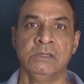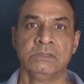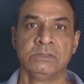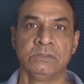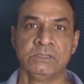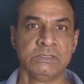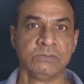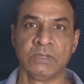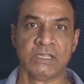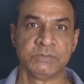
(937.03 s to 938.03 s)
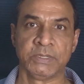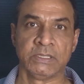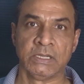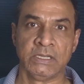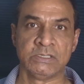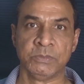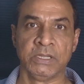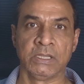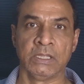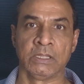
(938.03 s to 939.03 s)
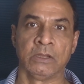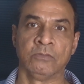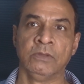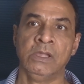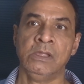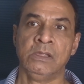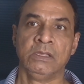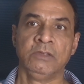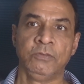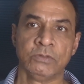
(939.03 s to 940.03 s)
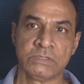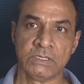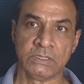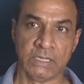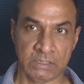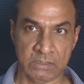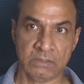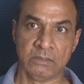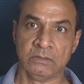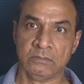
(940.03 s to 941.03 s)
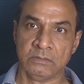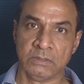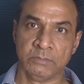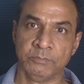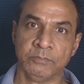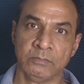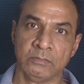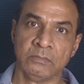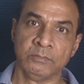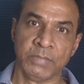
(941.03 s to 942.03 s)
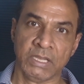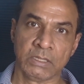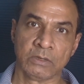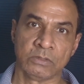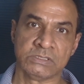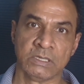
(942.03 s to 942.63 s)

So this is one aspect that needs to be taken care of. If you see that the Pelican Crossing